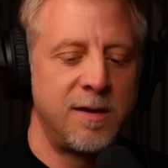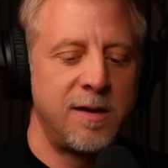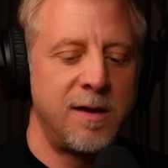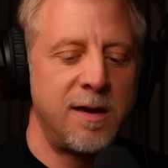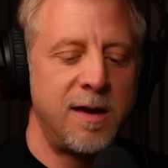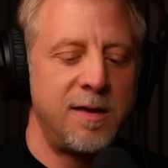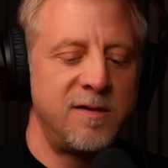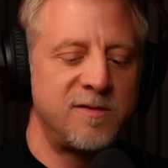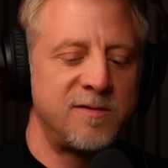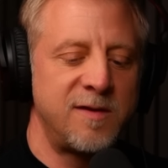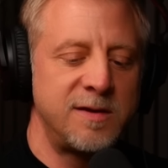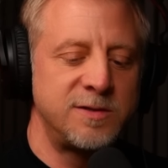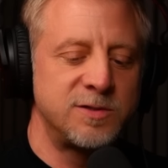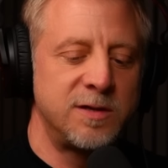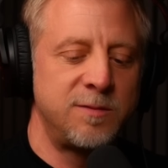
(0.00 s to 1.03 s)
And he
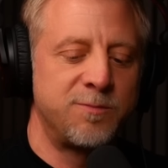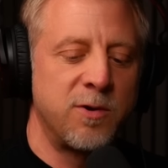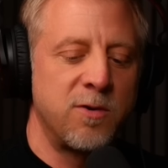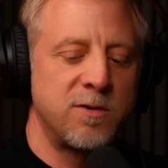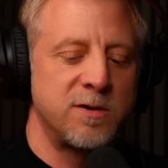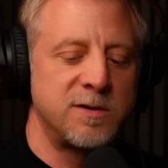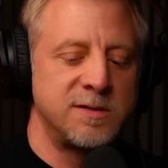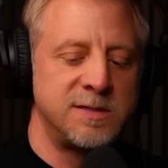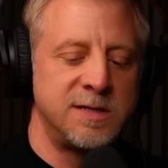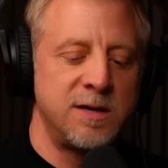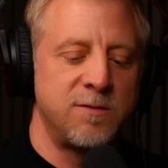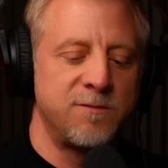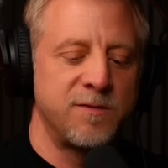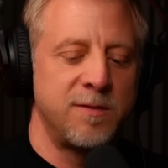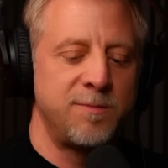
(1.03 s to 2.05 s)
essentially brokered a
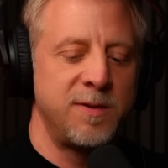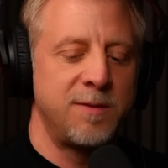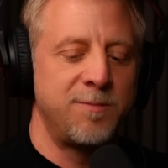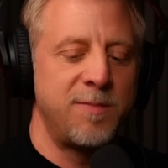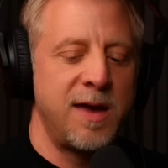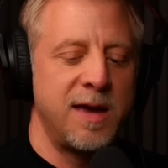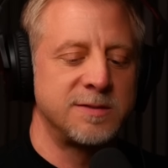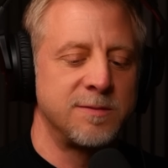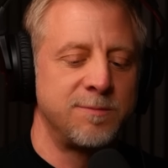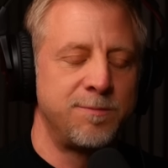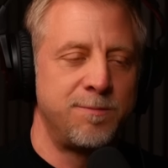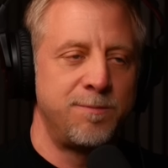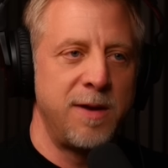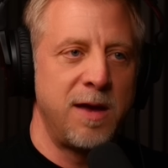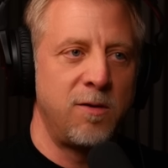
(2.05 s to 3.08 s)
deal for the big banks to
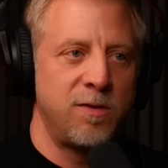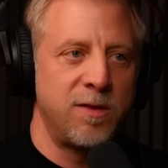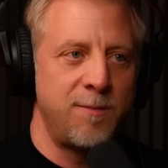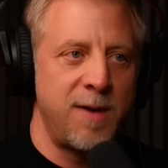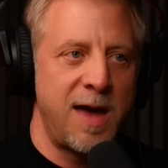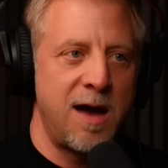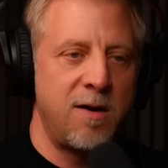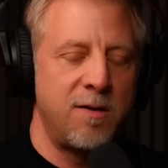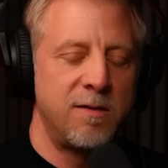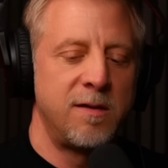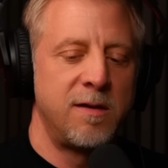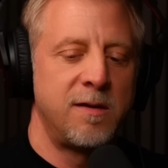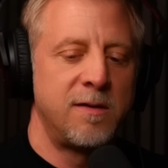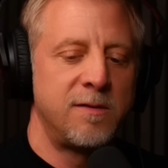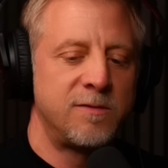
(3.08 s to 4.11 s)
bail them out,
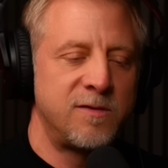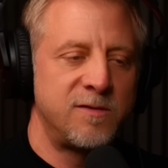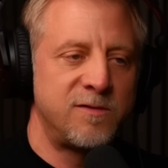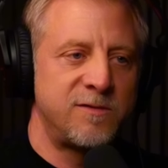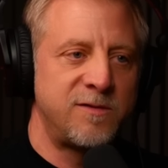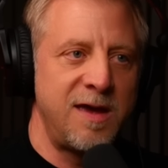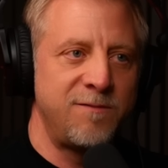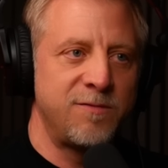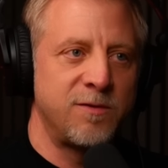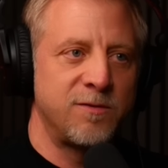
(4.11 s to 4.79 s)
to save those